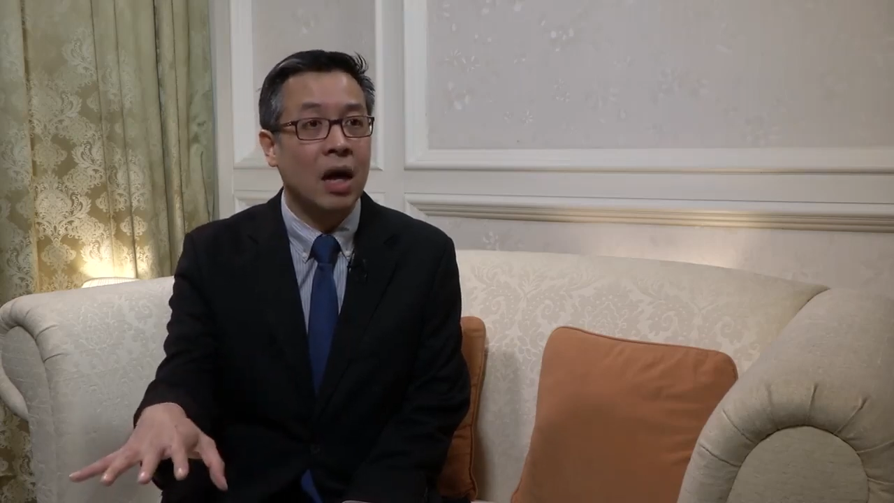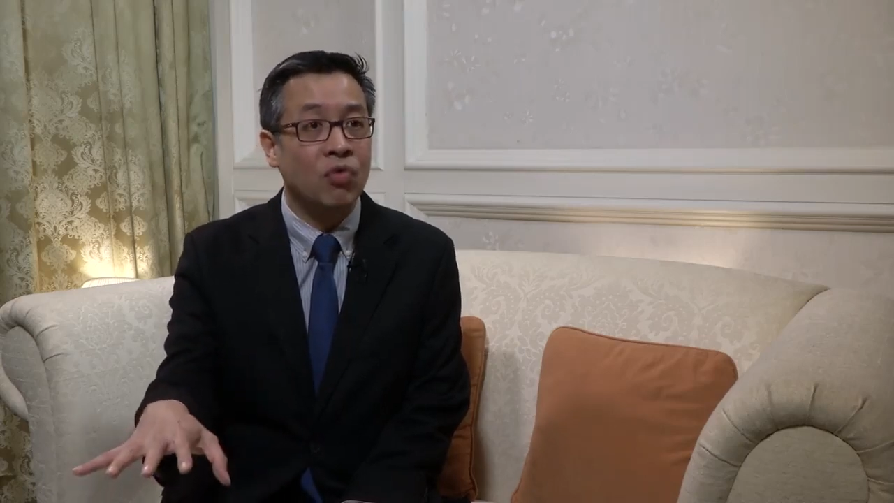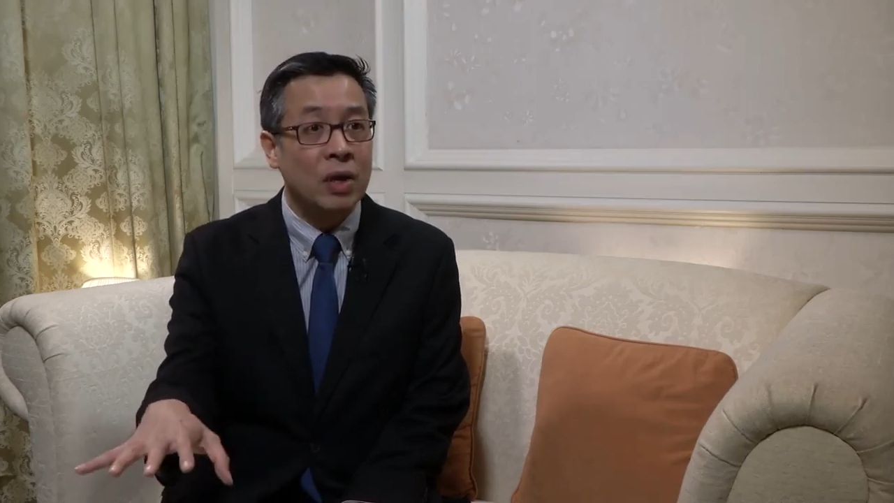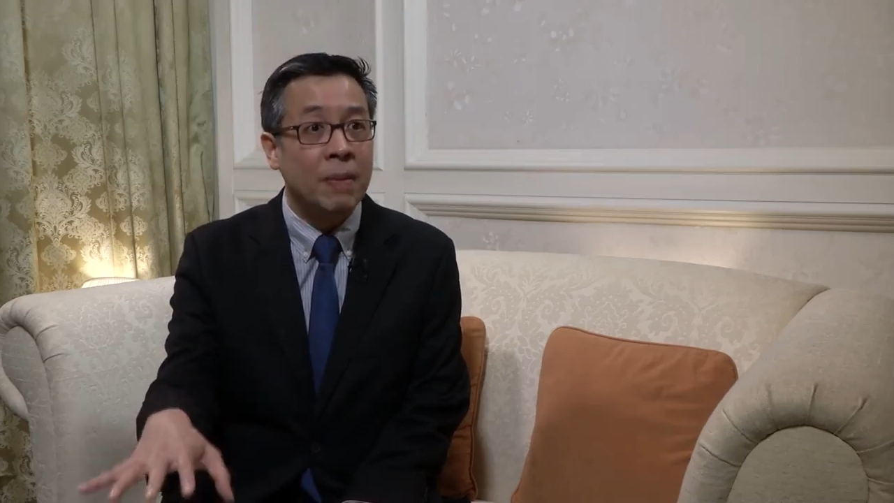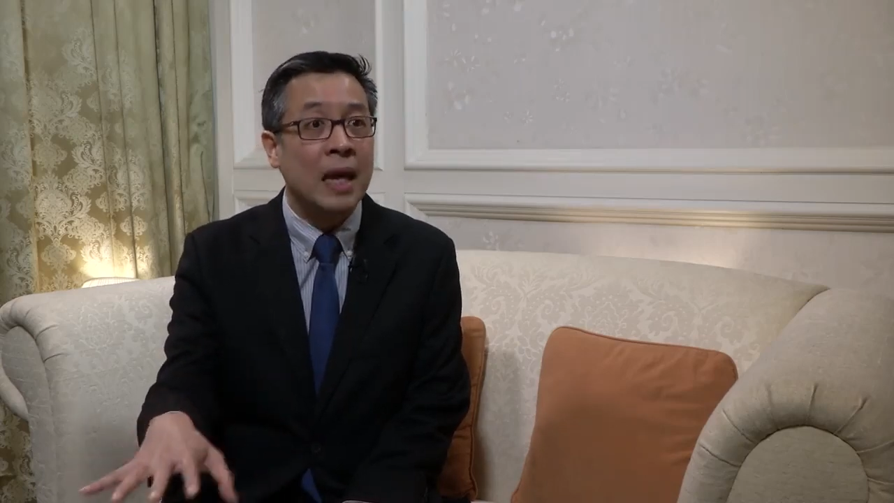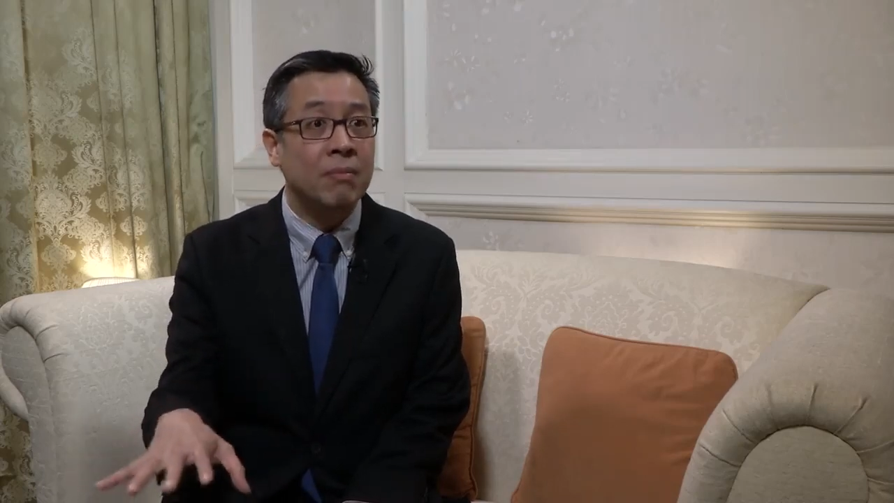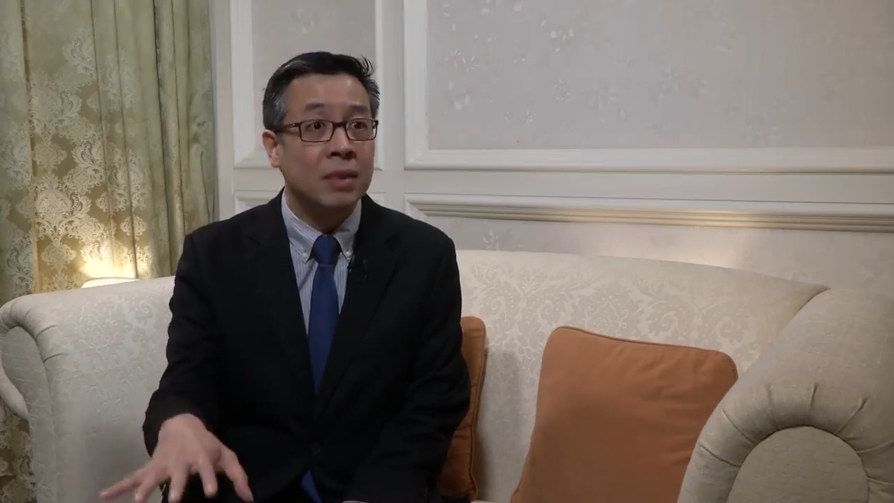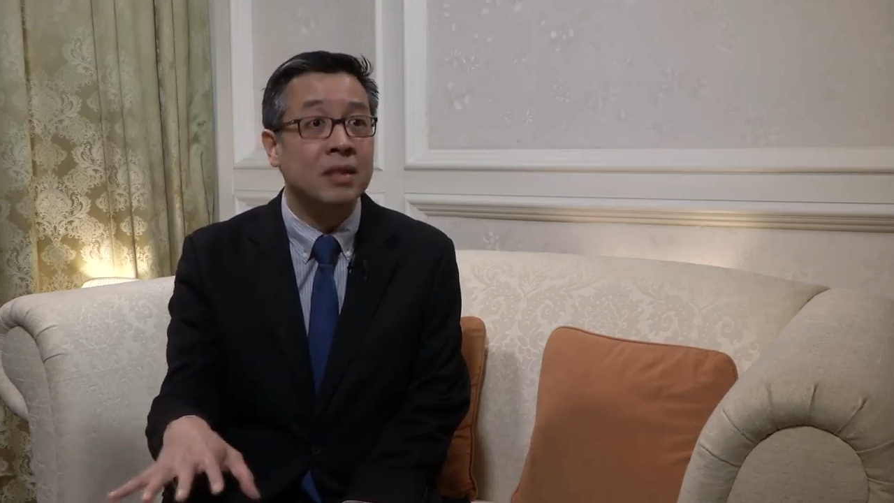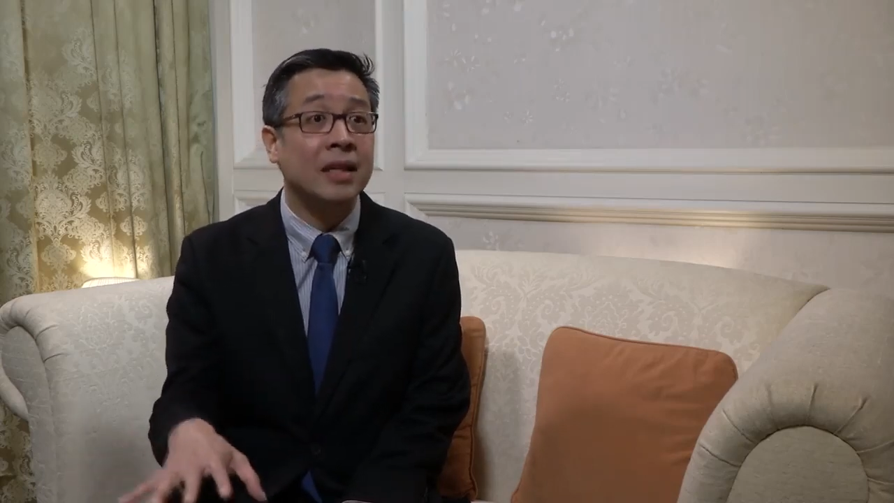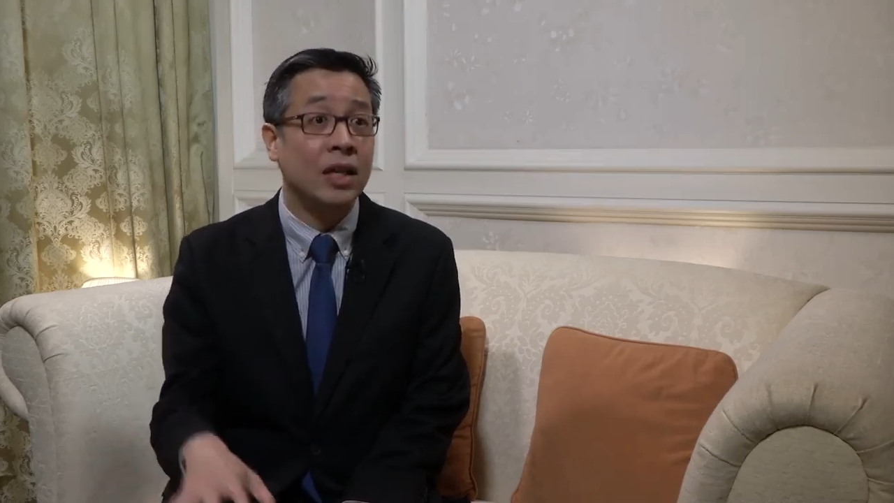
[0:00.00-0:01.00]

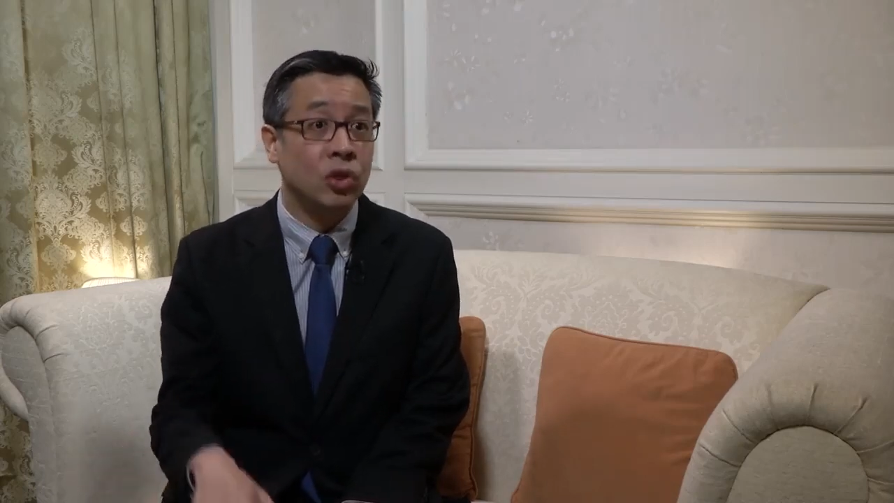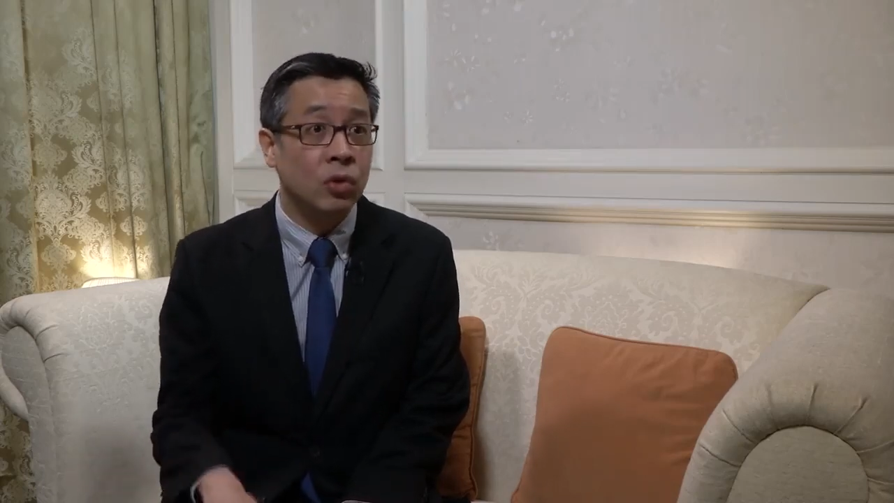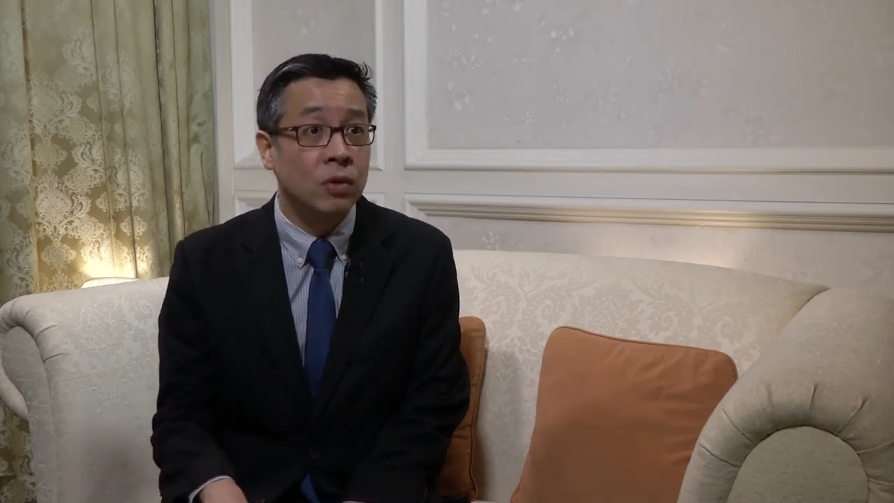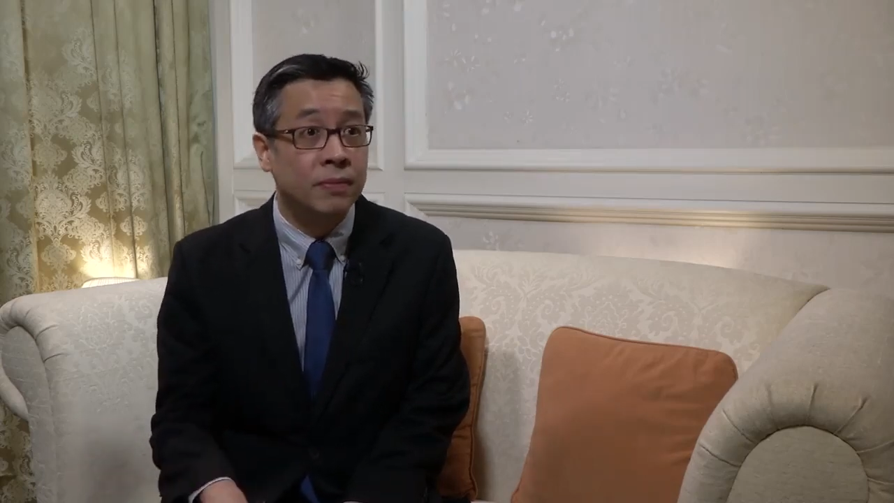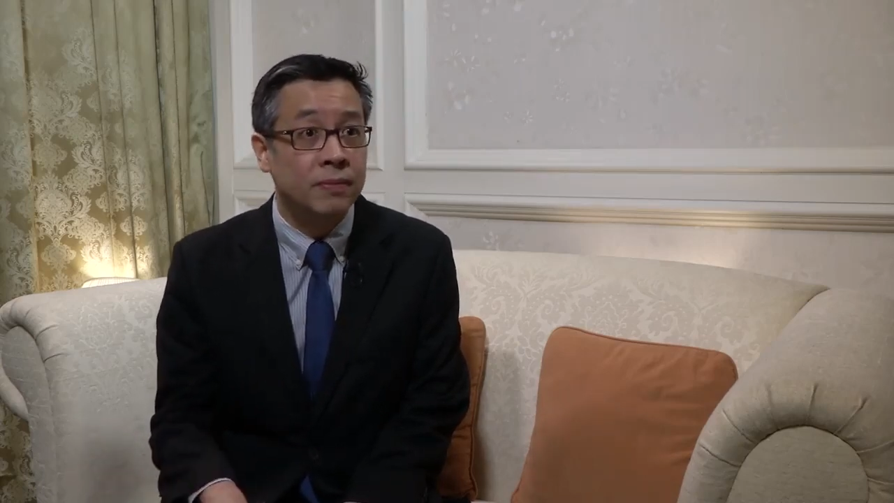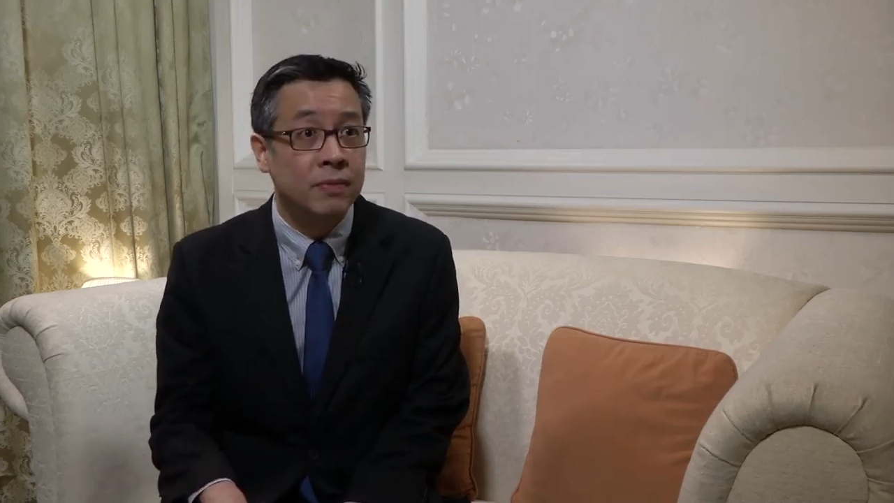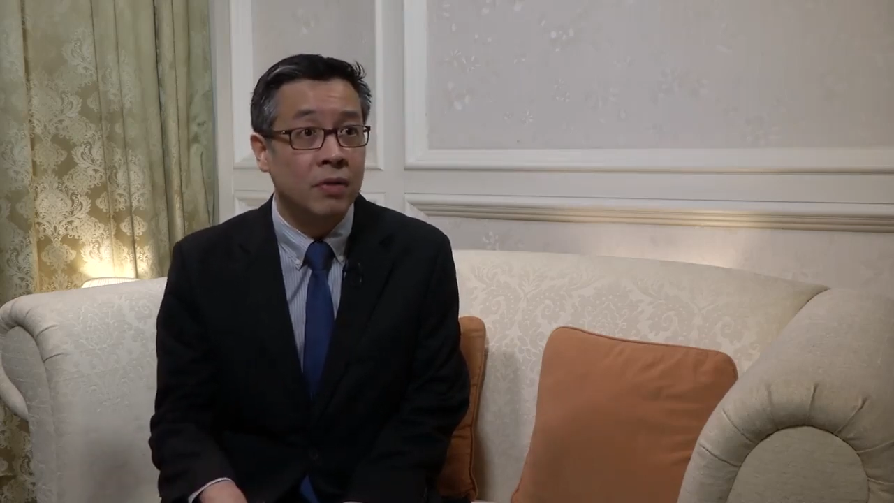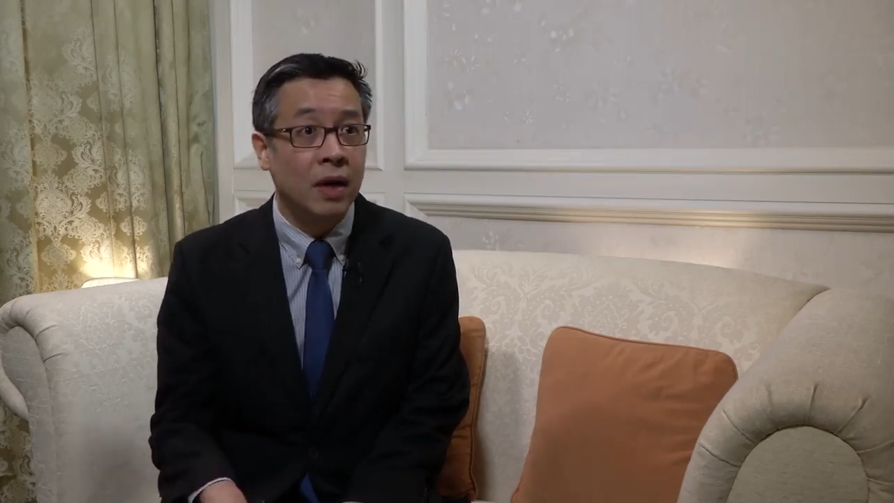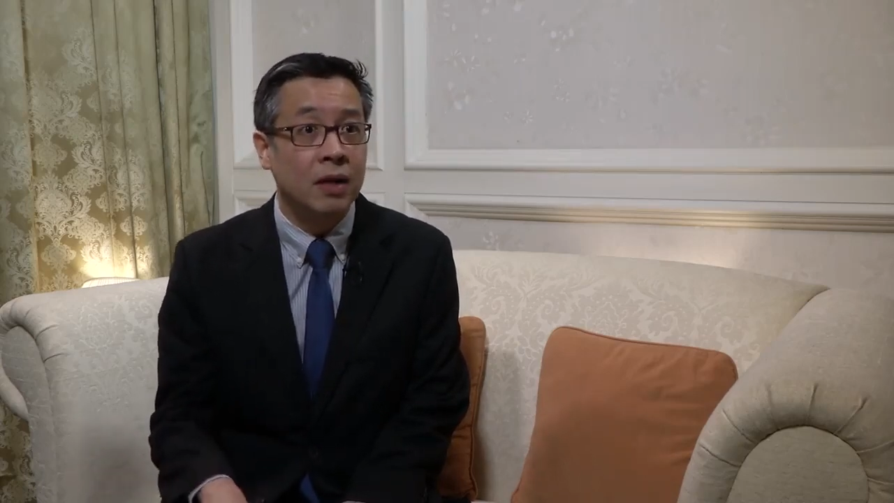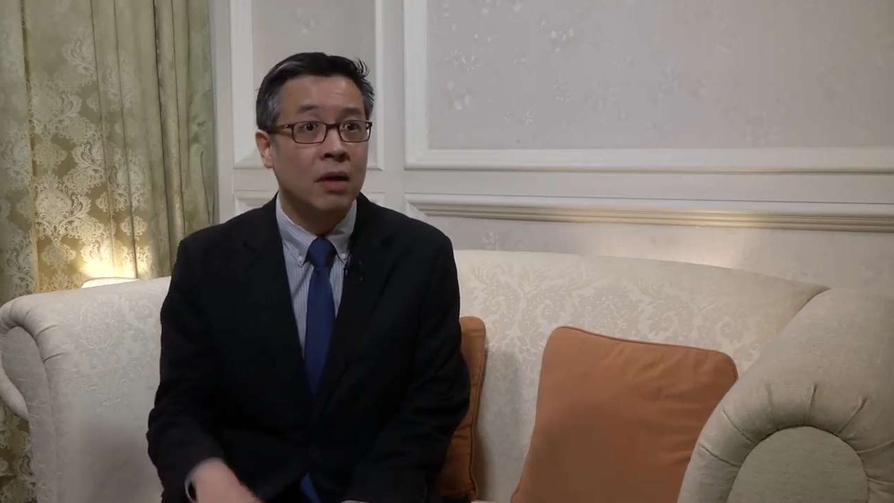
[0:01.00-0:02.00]
repayment schedule,
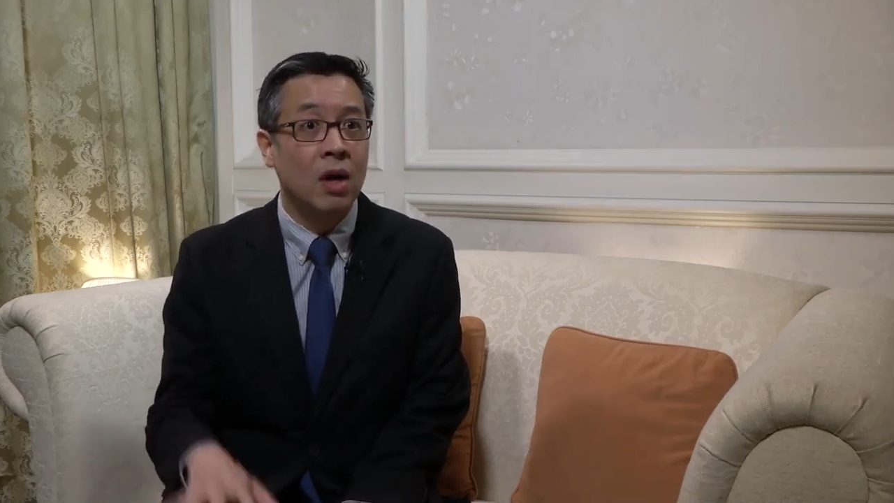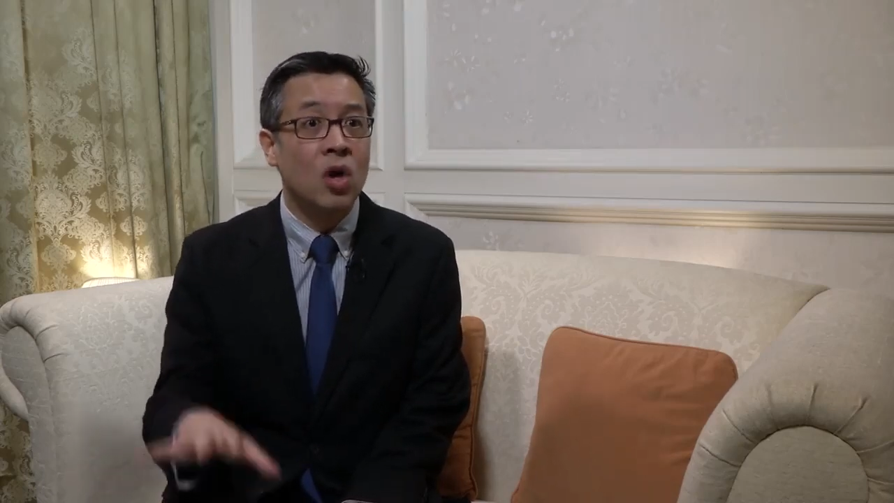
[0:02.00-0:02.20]
right?